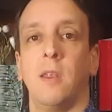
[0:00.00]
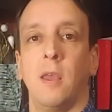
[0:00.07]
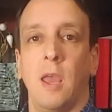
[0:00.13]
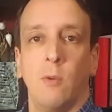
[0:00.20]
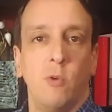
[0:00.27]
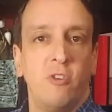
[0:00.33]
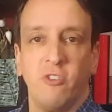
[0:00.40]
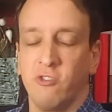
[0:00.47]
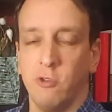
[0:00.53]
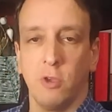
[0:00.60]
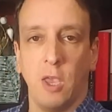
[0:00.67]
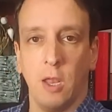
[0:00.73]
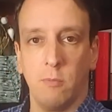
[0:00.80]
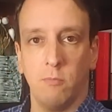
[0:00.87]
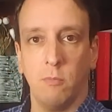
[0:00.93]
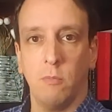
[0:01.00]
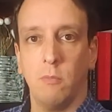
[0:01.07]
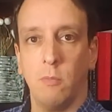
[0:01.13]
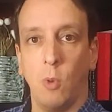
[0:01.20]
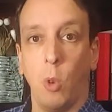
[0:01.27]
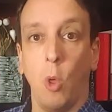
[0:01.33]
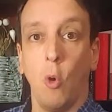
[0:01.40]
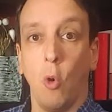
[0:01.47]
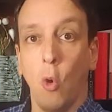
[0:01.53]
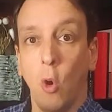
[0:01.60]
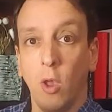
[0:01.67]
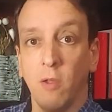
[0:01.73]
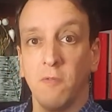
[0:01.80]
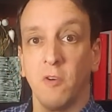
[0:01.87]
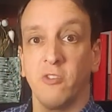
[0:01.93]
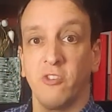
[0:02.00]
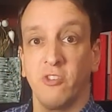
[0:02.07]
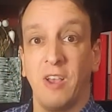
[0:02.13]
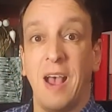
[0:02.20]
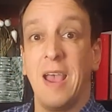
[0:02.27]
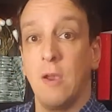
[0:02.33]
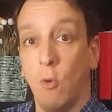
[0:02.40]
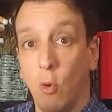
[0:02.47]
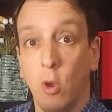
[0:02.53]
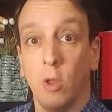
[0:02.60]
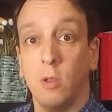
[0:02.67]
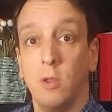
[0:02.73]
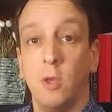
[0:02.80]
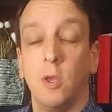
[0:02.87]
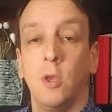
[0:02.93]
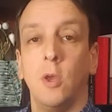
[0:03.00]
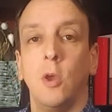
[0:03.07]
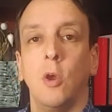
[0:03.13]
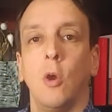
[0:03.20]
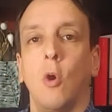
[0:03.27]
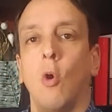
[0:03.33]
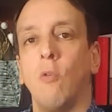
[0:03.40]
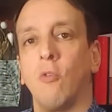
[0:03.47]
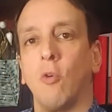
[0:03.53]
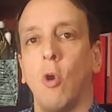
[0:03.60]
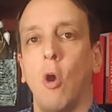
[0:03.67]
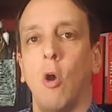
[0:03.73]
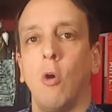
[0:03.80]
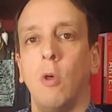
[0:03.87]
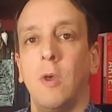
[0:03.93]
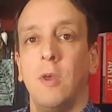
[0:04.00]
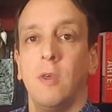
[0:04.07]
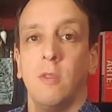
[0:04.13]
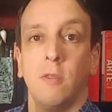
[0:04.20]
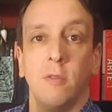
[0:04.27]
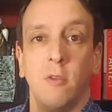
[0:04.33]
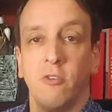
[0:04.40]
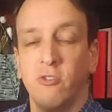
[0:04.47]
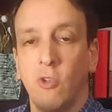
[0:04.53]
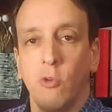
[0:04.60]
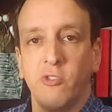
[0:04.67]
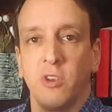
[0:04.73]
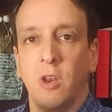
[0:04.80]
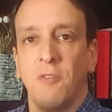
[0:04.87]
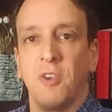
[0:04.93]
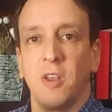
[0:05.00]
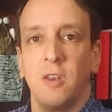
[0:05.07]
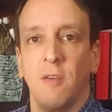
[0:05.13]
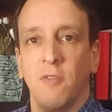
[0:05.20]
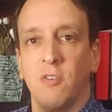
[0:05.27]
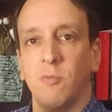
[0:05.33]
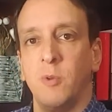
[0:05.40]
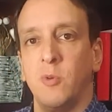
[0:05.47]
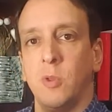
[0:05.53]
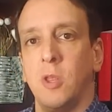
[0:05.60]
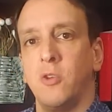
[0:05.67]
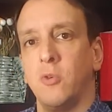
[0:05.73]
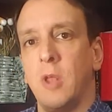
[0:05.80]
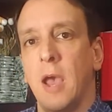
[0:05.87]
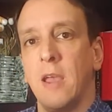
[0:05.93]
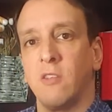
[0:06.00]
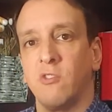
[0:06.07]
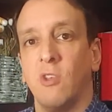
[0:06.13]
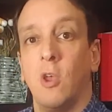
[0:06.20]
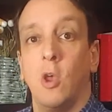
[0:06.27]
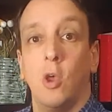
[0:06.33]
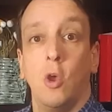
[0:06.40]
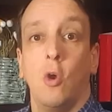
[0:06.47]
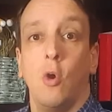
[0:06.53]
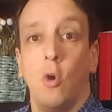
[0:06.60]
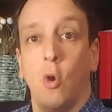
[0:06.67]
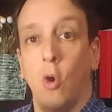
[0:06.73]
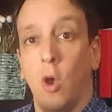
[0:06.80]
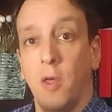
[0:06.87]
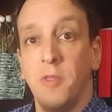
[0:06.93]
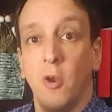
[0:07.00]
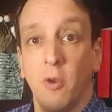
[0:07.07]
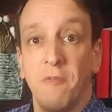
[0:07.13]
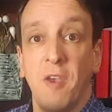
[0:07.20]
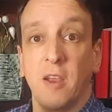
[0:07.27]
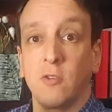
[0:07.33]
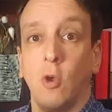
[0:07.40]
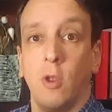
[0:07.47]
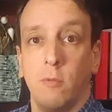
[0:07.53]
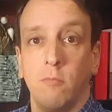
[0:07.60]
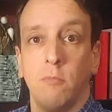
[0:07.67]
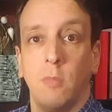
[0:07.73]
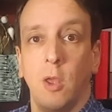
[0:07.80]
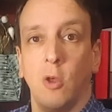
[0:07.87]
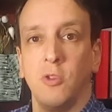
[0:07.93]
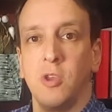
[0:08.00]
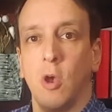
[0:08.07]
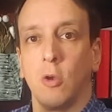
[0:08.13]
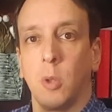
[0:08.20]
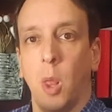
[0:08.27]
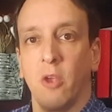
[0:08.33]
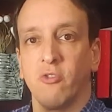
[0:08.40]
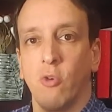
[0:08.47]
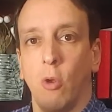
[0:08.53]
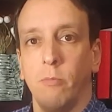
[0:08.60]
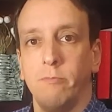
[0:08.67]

and we just look at low oil versus high oil, overall, there's no significant difference between the two diets on their effect on L D L cholesterol.